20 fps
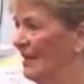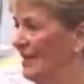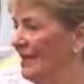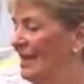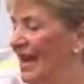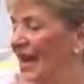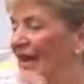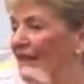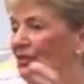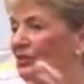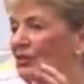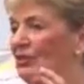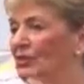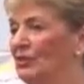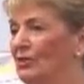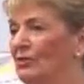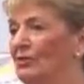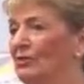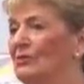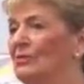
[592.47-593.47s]
that
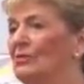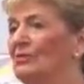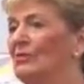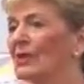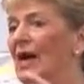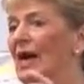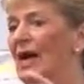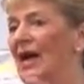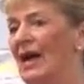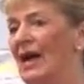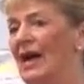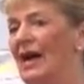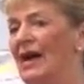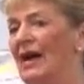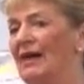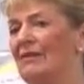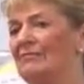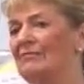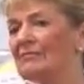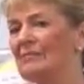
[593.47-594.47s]
you
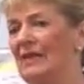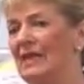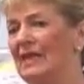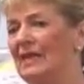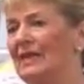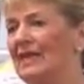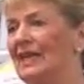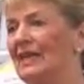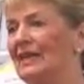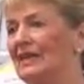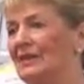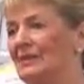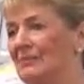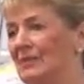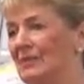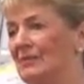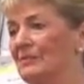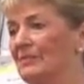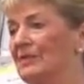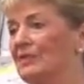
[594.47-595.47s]
have made a
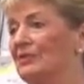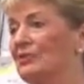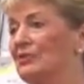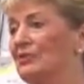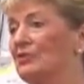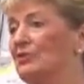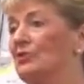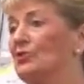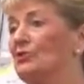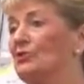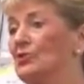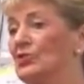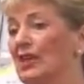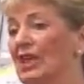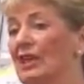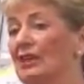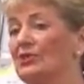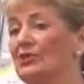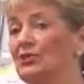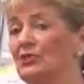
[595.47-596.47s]
commitment to
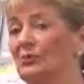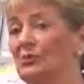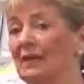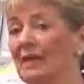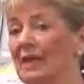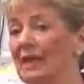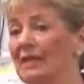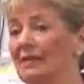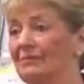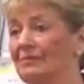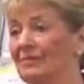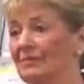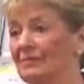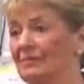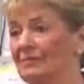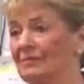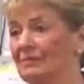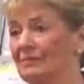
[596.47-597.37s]
change your behavior.